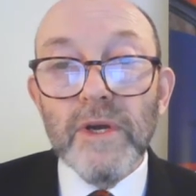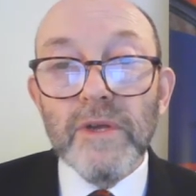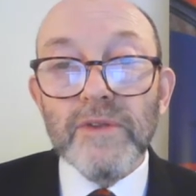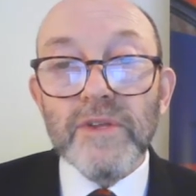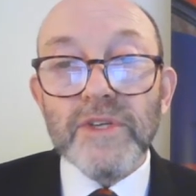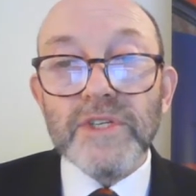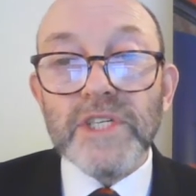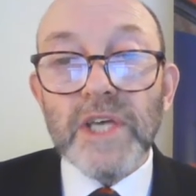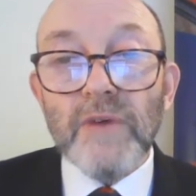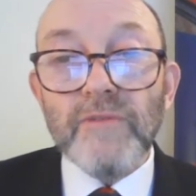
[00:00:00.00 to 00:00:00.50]

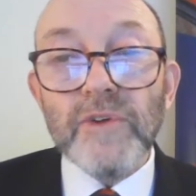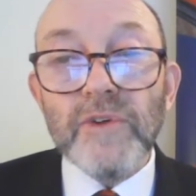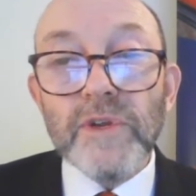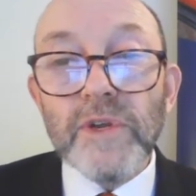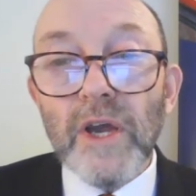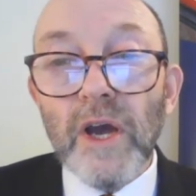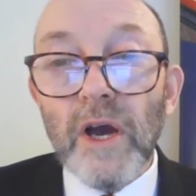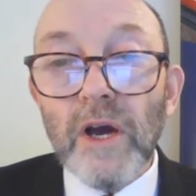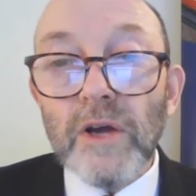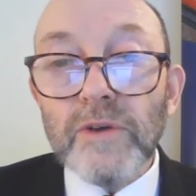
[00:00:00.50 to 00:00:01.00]
The 7
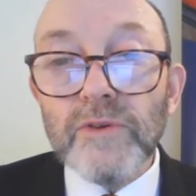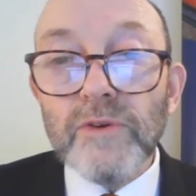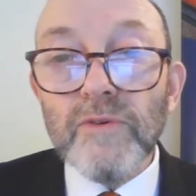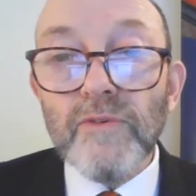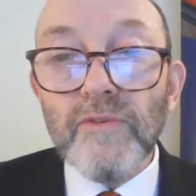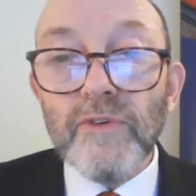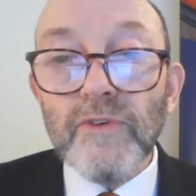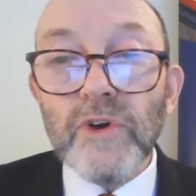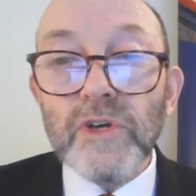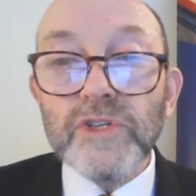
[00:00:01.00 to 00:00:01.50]
cardinal
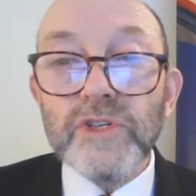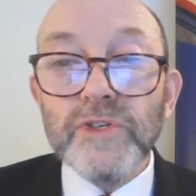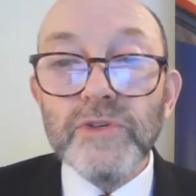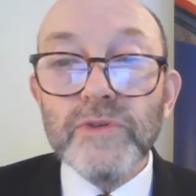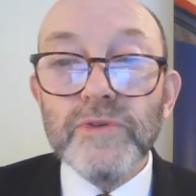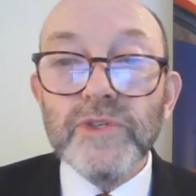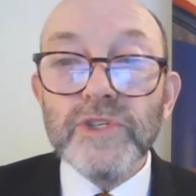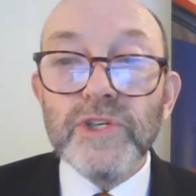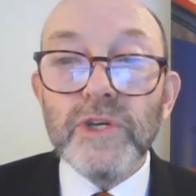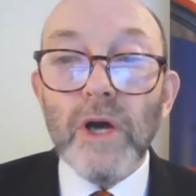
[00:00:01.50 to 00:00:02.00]

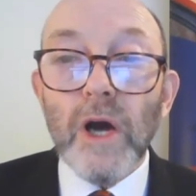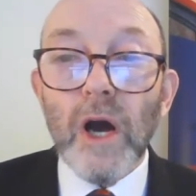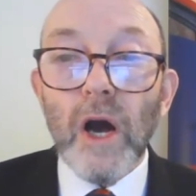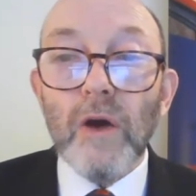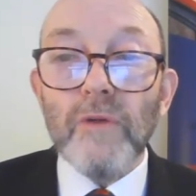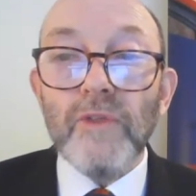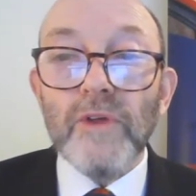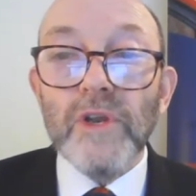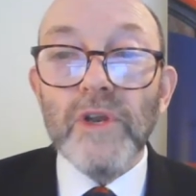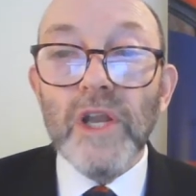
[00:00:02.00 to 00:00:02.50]
virtues
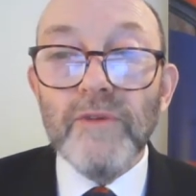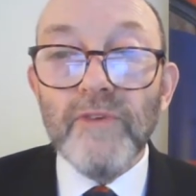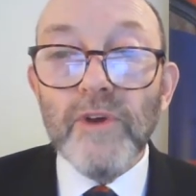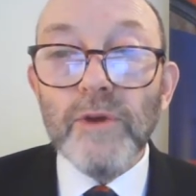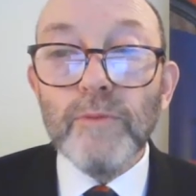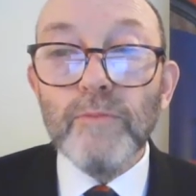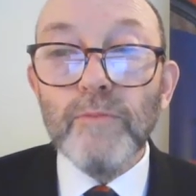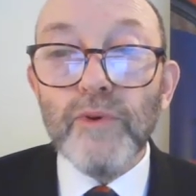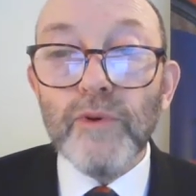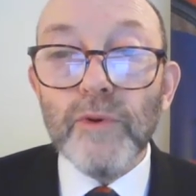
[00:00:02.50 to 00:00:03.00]
are the
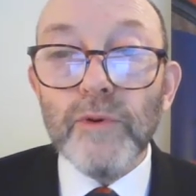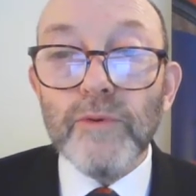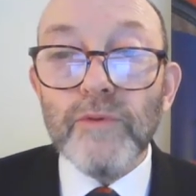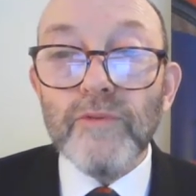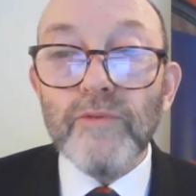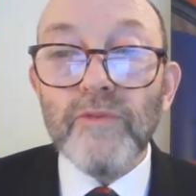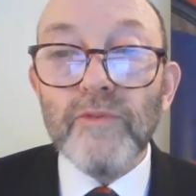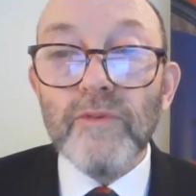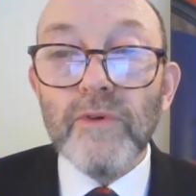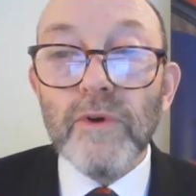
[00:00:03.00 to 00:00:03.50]
living proof
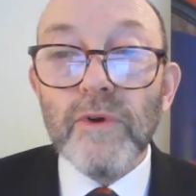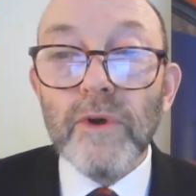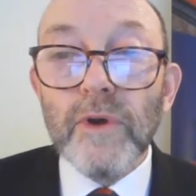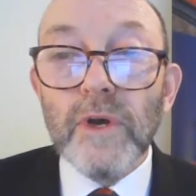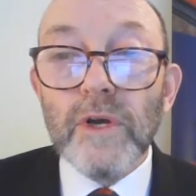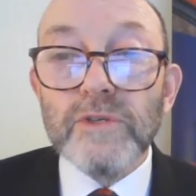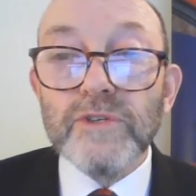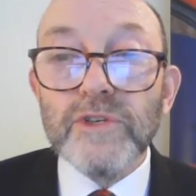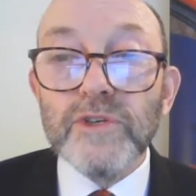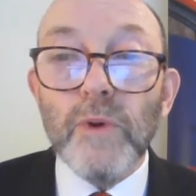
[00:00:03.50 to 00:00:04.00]

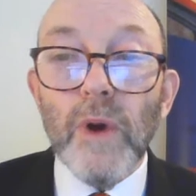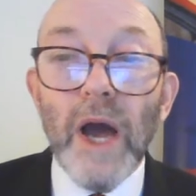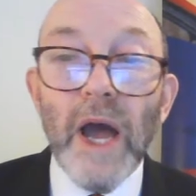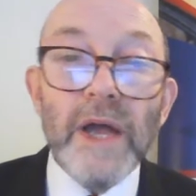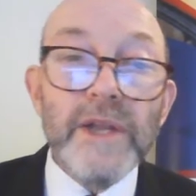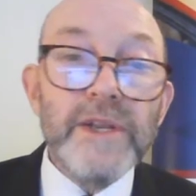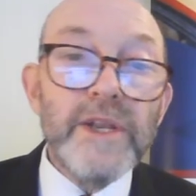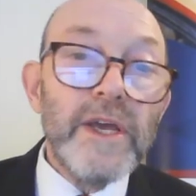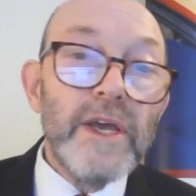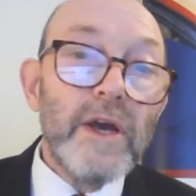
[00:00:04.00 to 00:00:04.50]
to
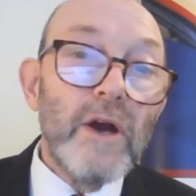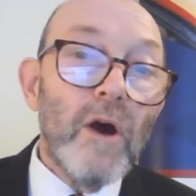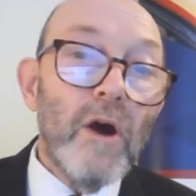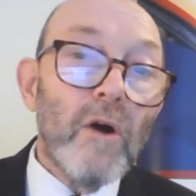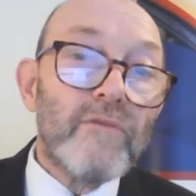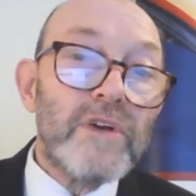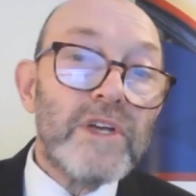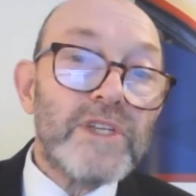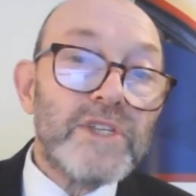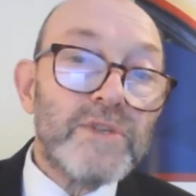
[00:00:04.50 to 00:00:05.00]
any
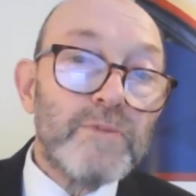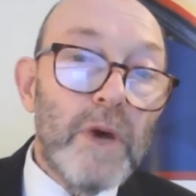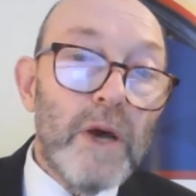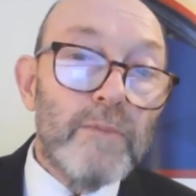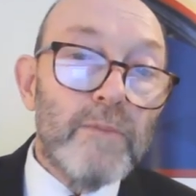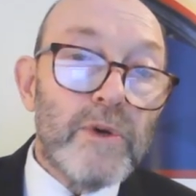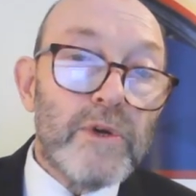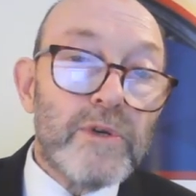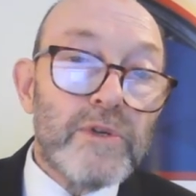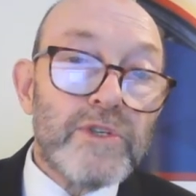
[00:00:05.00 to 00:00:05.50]
of its
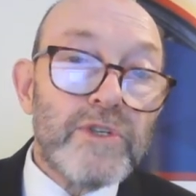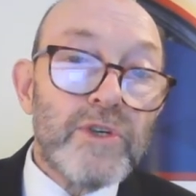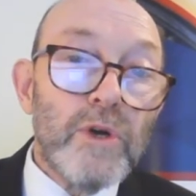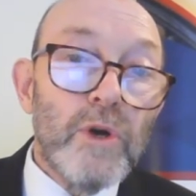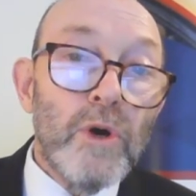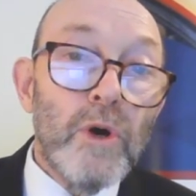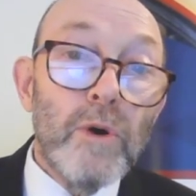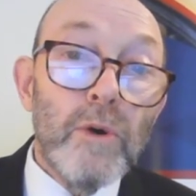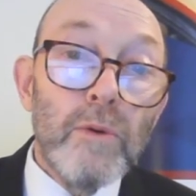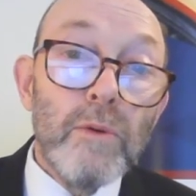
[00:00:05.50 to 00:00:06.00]
members
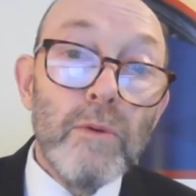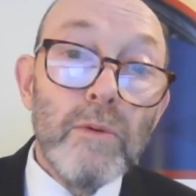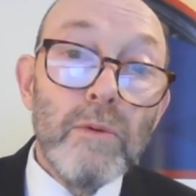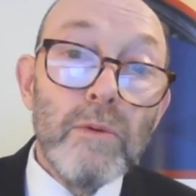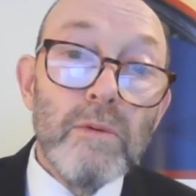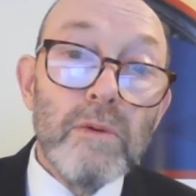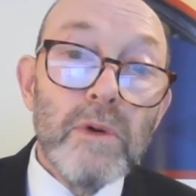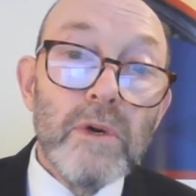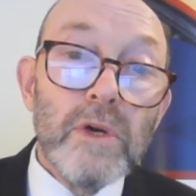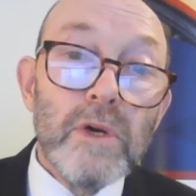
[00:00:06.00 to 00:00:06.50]
who
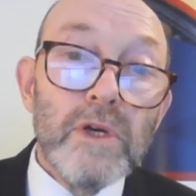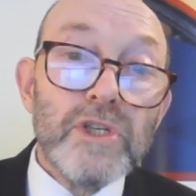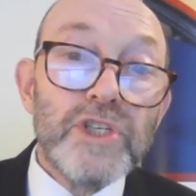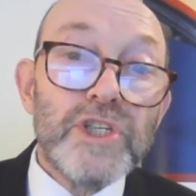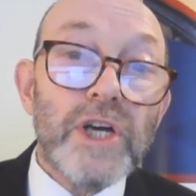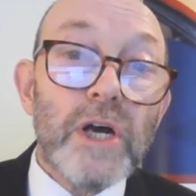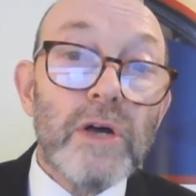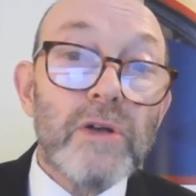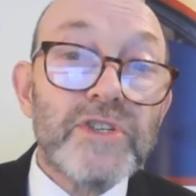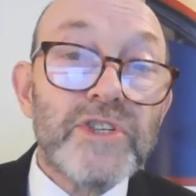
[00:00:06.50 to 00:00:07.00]

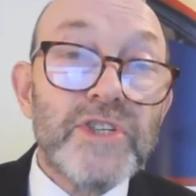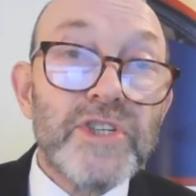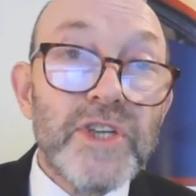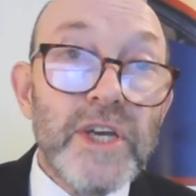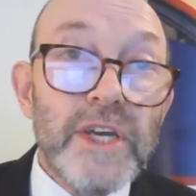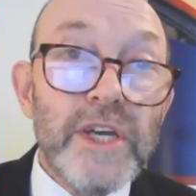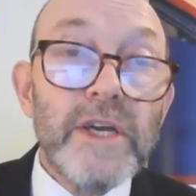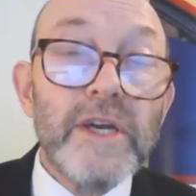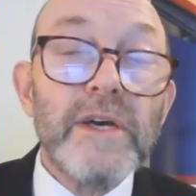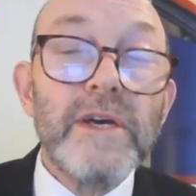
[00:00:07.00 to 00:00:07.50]
shall
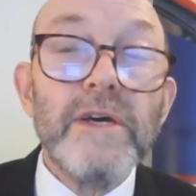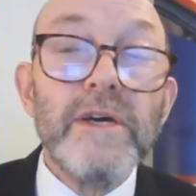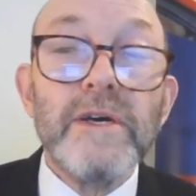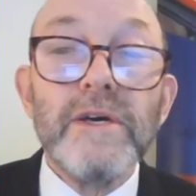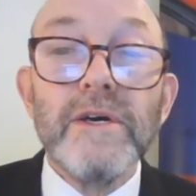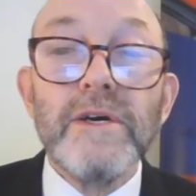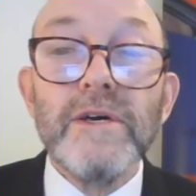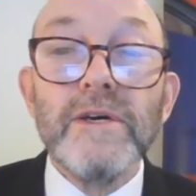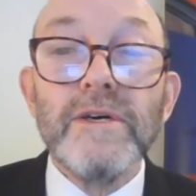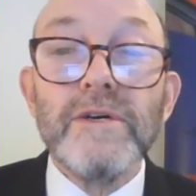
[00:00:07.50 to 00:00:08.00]
seek
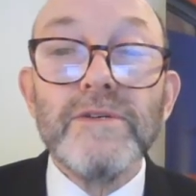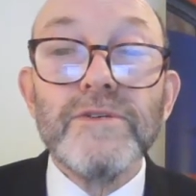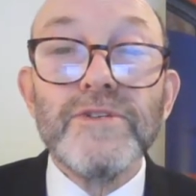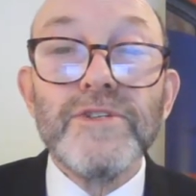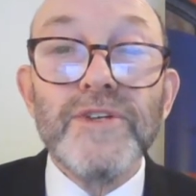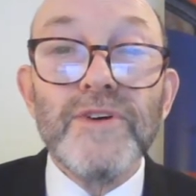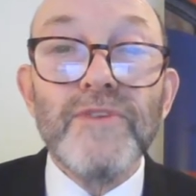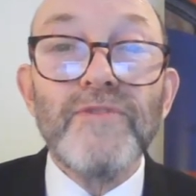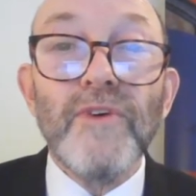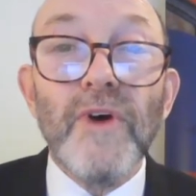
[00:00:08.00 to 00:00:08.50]

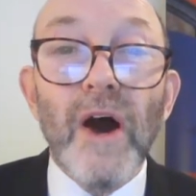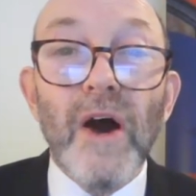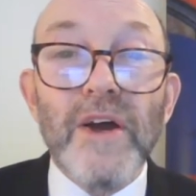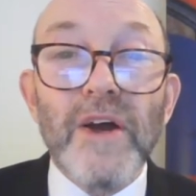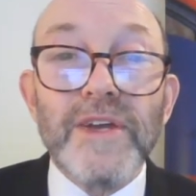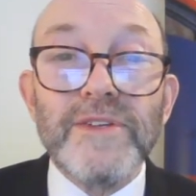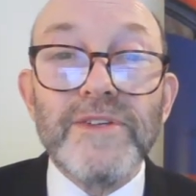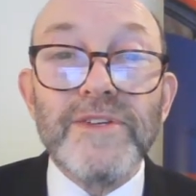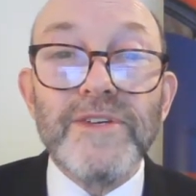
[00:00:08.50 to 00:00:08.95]
to find.